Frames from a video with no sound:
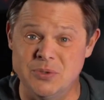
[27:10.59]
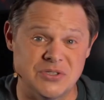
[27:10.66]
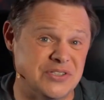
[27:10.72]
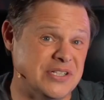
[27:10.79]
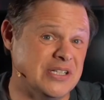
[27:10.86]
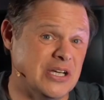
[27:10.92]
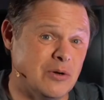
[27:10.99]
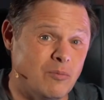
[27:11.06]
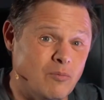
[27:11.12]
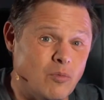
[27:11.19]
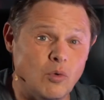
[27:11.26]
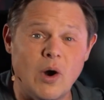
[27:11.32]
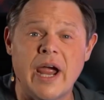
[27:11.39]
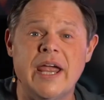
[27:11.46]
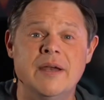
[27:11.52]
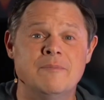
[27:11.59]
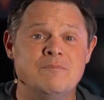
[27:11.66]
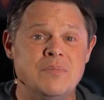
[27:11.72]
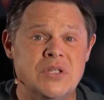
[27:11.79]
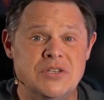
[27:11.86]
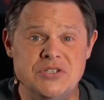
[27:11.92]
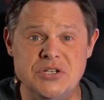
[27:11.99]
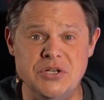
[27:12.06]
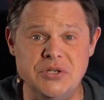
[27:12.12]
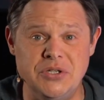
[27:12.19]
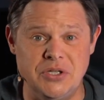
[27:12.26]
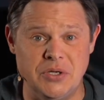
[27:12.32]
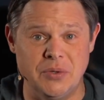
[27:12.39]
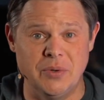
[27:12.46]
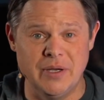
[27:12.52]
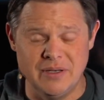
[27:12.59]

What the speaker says: We'll send it right to you.